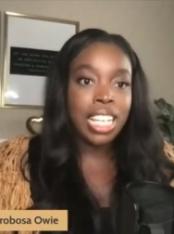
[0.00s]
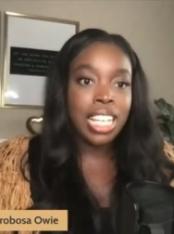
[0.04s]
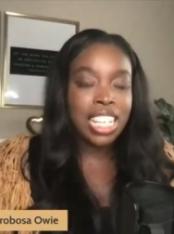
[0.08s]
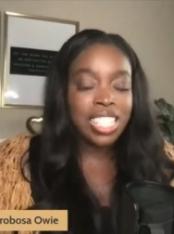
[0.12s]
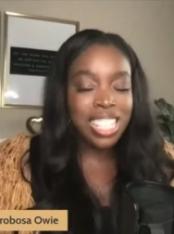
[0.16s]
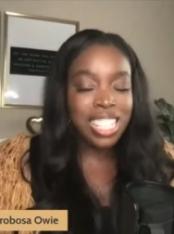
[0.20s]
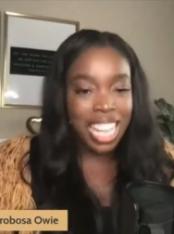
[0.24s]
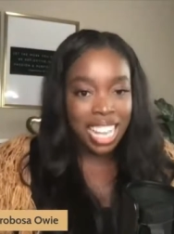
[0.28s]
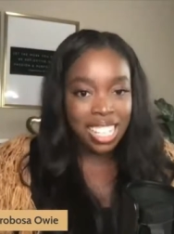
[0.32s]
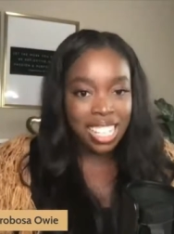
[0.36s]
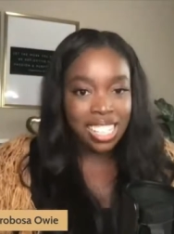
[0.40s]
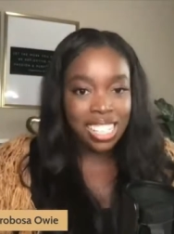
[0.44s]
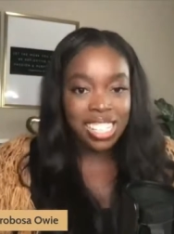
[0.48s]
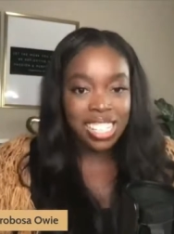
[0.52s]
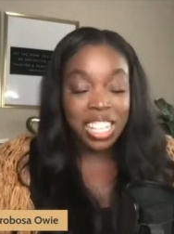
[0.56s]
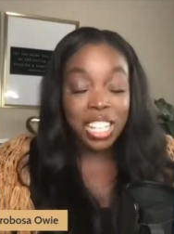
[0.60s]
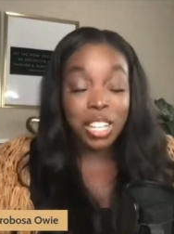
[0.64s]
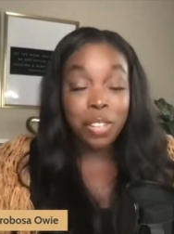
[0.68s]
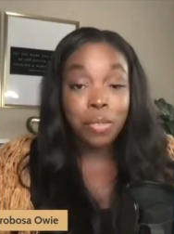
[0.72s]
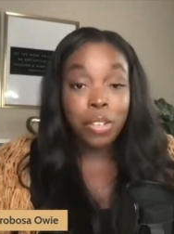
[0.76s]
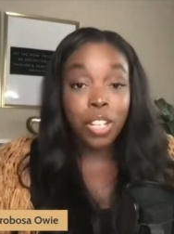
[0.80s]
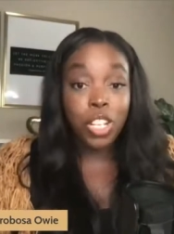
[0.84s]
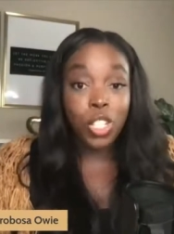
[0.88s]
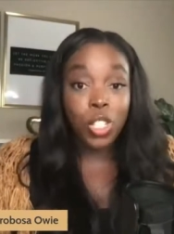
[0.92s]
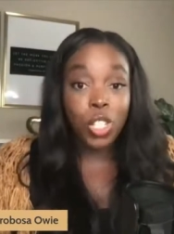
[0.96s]
So as I
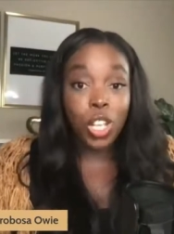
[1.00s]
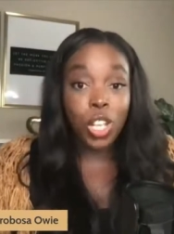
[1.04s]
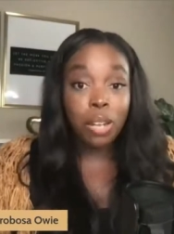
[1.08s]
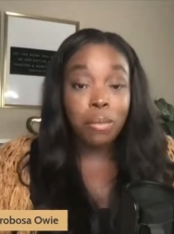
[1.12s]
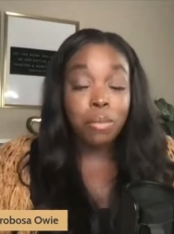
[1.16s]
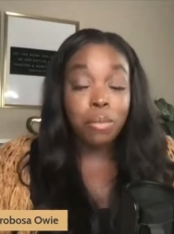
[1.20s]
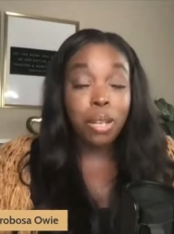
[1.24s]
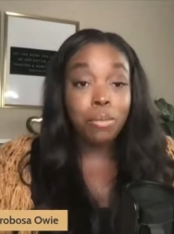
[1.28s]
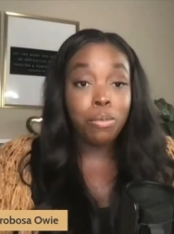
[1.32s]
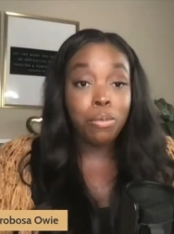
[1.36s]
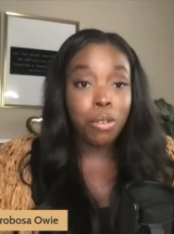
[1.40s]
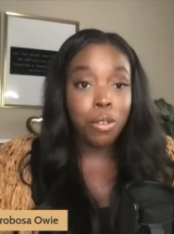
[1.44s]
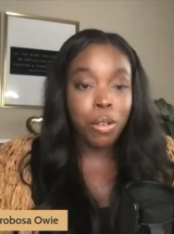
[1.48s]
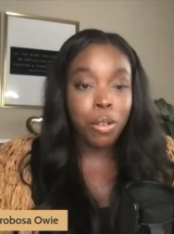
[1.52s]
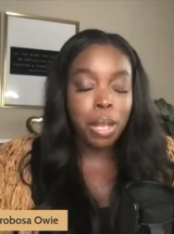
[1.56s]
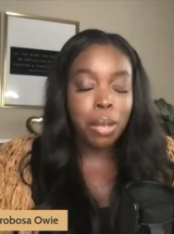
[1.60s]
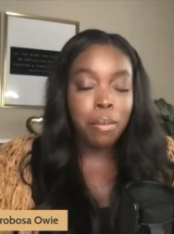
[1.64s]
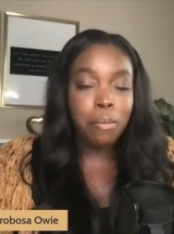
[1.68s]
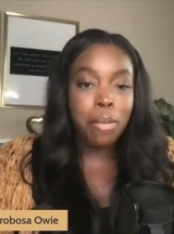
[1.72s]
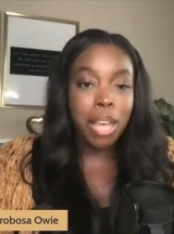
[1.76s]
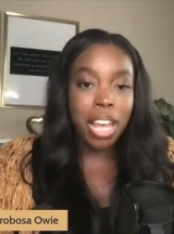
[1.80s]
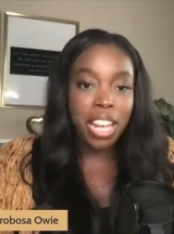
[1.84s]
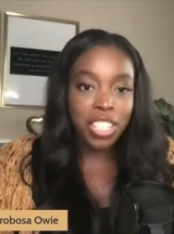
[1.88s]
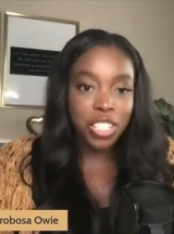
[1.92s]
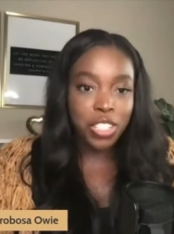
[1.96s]
stated, we're going to talk about
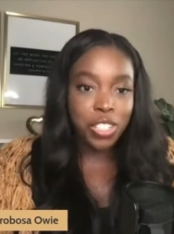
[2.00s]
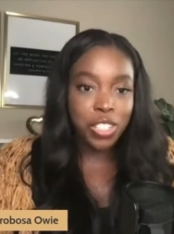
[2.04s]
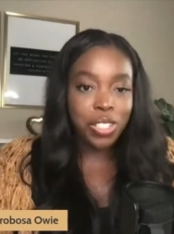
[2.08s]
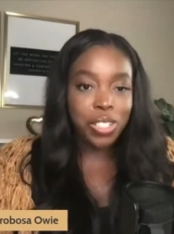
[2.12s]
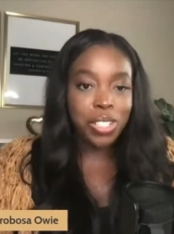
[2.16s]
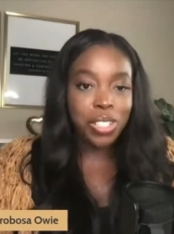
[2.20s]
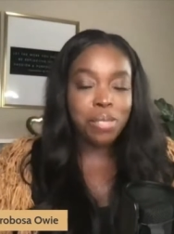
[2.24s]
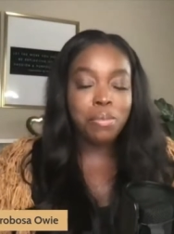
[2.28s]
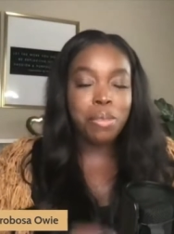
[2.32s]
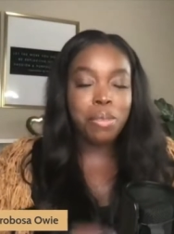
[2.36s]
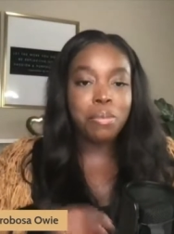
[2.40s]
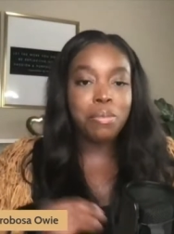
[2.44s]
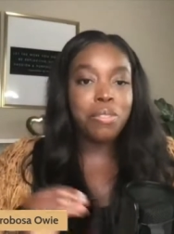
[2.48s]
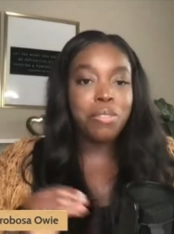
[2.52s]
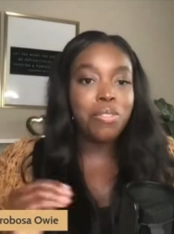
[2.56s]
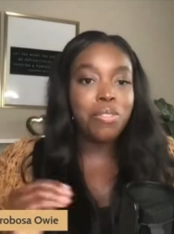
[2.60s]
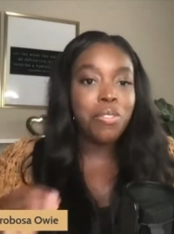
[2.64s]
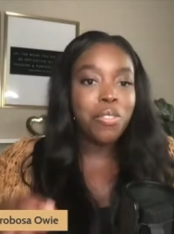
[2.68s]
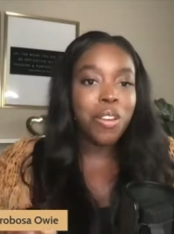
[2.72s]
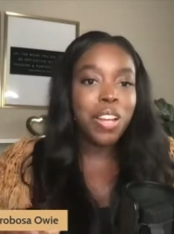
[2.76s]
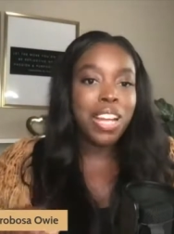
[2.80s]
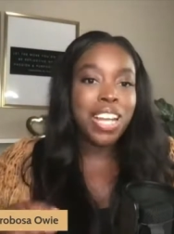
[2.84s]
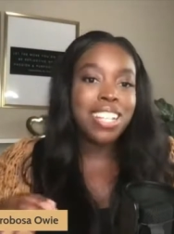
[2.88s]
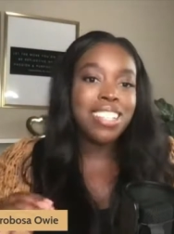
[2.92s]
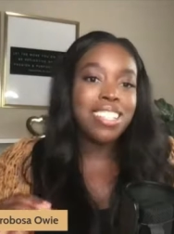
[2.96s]
program managers, but
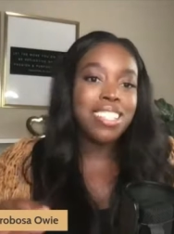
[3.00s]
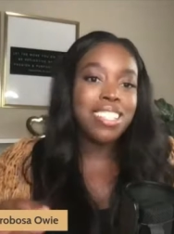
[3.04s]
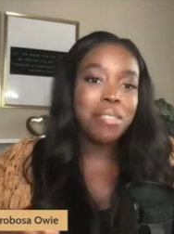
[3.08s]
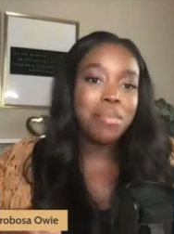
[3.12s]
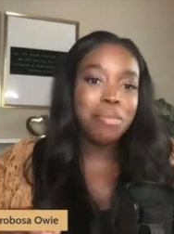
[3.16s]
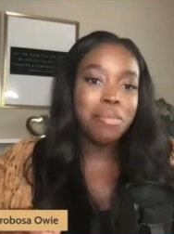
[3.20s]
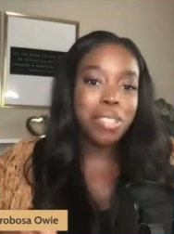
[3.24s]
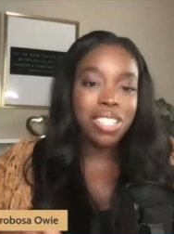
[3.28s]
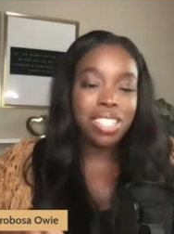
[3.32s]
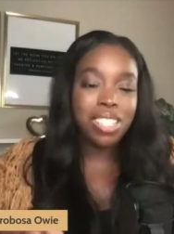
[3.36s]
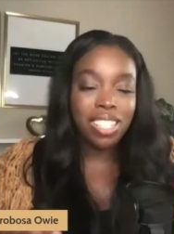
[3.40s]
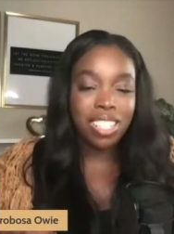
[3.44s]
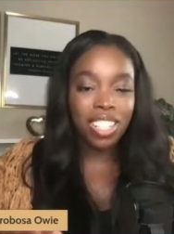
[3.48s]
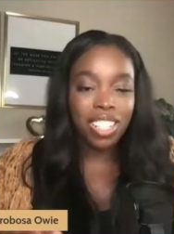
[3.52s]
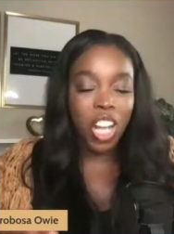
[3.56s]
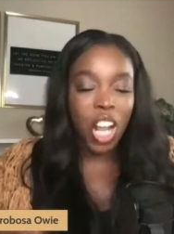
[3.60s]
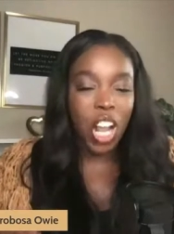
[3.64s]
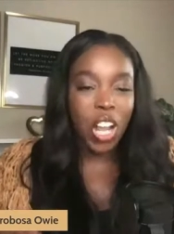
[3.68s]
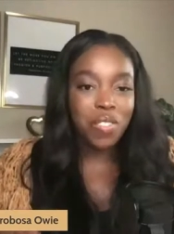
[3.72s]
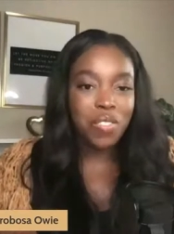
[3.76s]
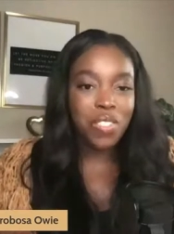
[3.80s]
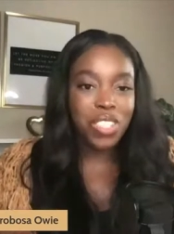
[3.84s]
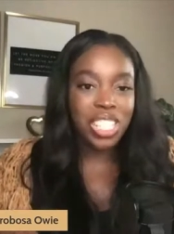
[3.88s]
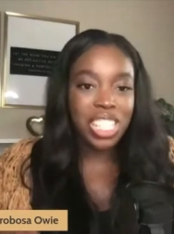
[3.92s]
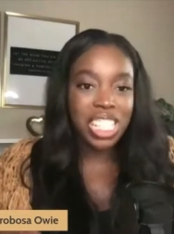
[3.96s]
before I jump into the
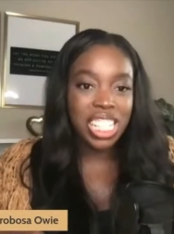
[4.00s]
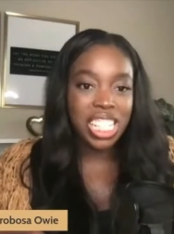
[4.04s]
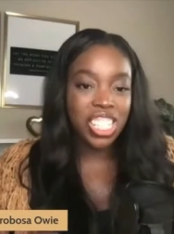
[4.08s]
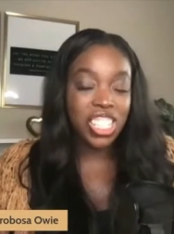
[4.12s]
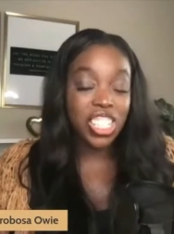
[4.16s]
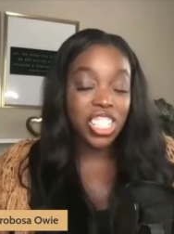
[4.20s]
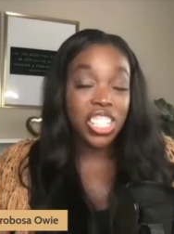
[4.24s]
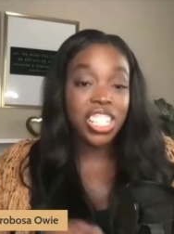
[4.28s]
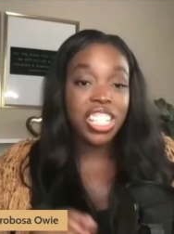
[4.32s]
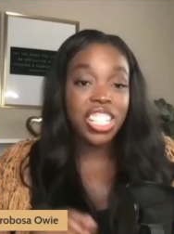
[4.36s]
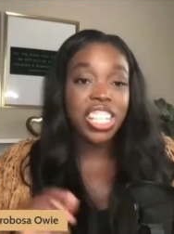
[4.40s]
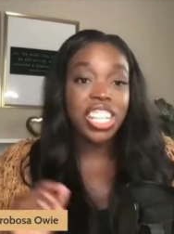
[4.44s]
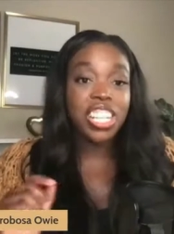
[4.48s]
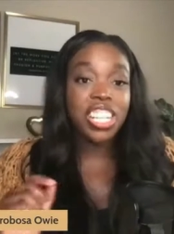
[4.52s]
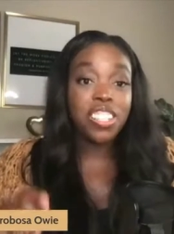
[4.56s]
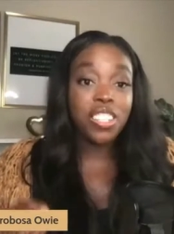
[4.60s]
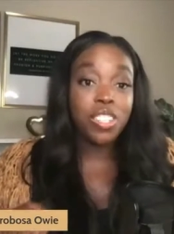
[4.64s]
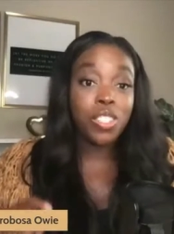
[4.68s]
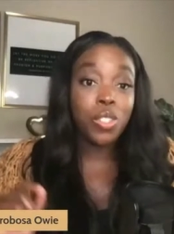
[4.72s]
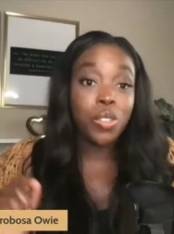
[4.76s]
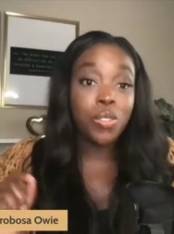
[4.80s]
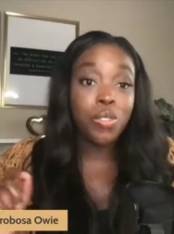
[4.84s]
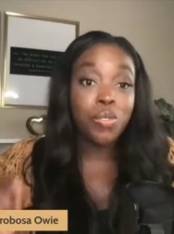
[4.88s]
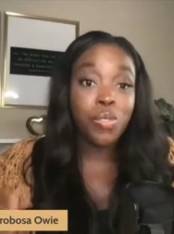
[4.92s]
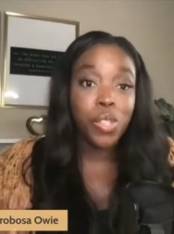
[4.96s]
conversation,
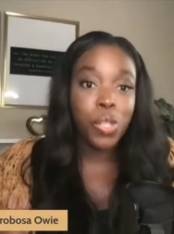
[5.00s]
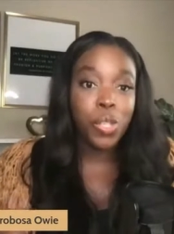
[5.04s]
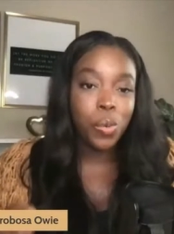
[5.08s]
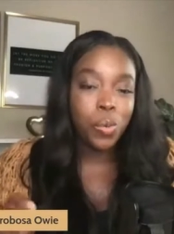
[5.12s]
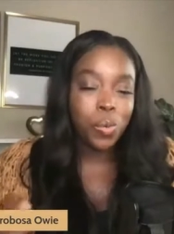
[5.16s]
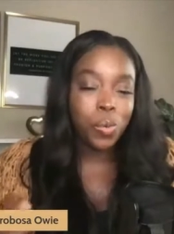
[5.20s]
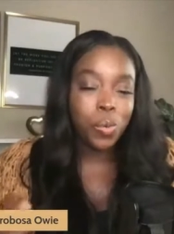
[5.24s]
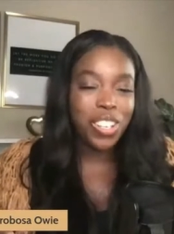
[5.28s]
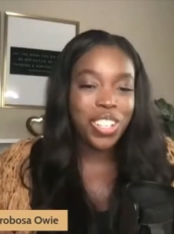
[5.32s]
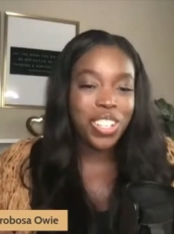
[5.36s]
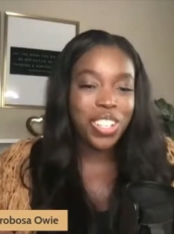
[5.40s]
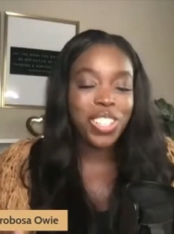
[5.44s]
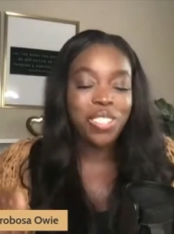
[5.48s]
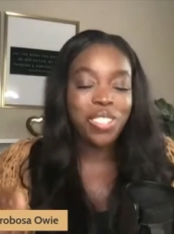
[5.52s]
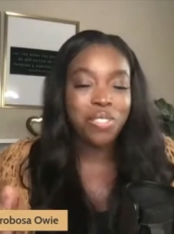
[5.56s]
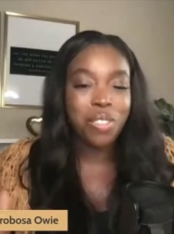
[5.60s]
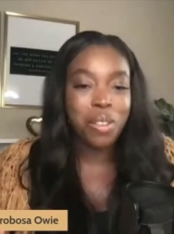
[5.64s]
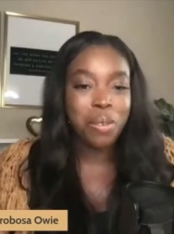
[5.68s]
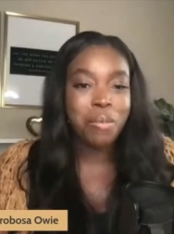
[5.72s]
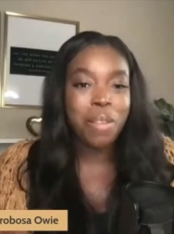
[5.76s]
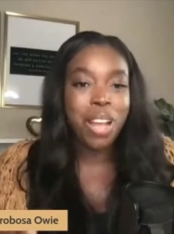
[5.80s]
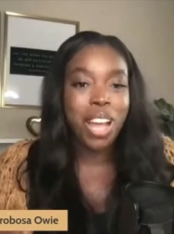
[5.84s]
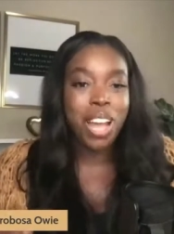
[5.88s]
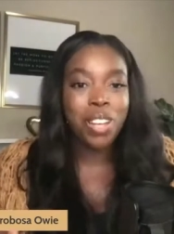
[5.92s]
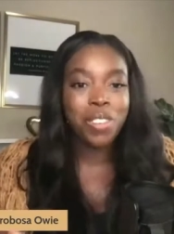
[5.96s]
here's a few words
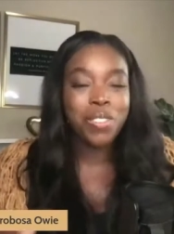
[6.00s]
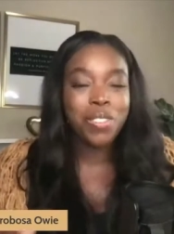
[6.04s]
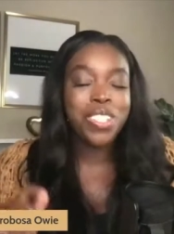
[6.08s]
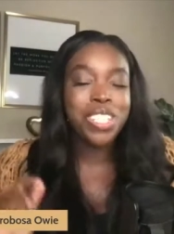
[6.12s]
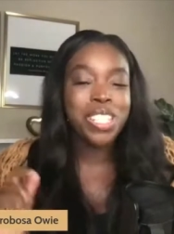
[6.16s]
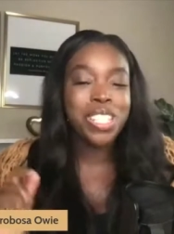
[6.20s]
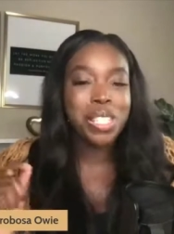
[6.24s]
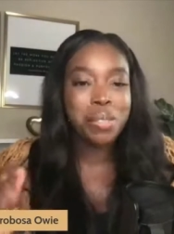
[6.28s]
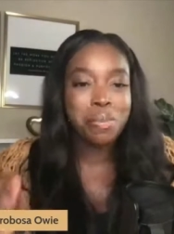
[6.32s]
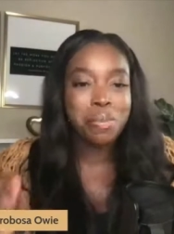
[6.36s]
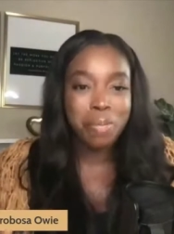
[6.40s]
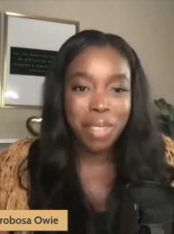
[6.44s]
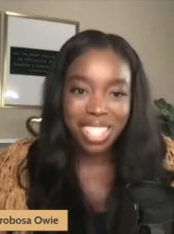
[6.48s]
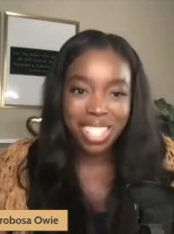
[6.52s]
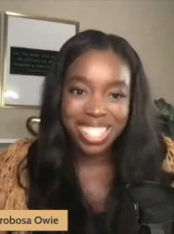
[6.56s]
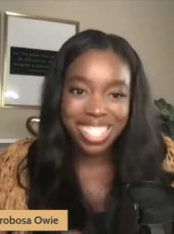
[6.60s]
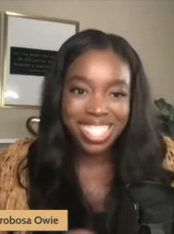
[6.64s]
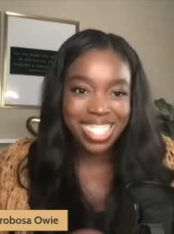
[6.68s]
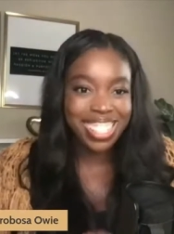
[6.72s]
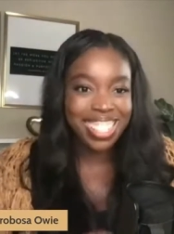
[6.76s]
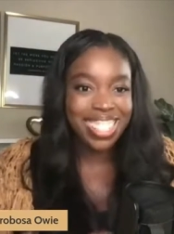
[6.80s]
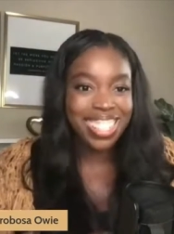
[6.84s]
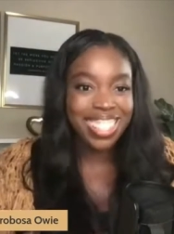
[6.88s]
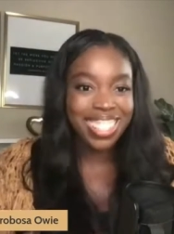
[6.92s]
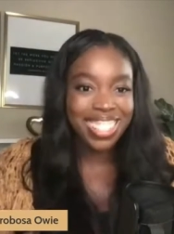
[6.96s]
from our
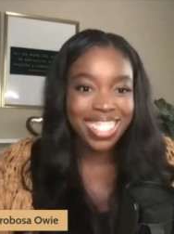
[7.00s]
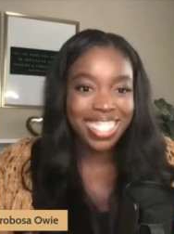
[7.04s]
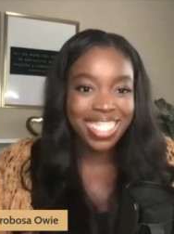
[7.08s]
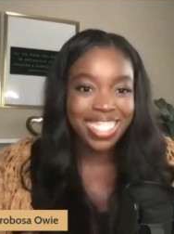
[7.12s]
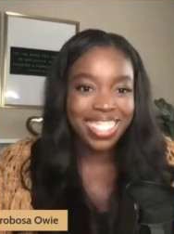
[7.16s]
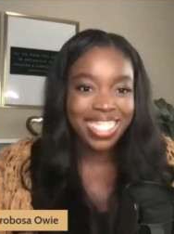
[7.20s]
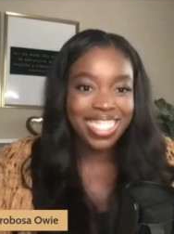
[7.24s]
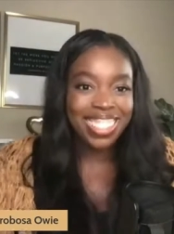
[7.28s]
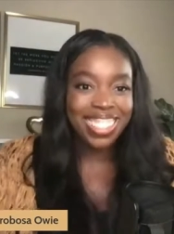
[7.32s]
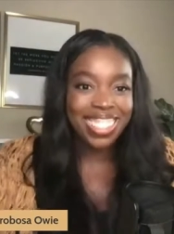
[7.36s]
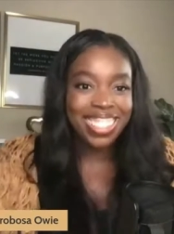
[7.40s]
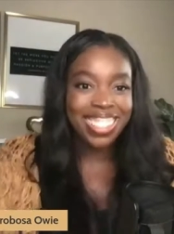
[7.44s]
sponsor.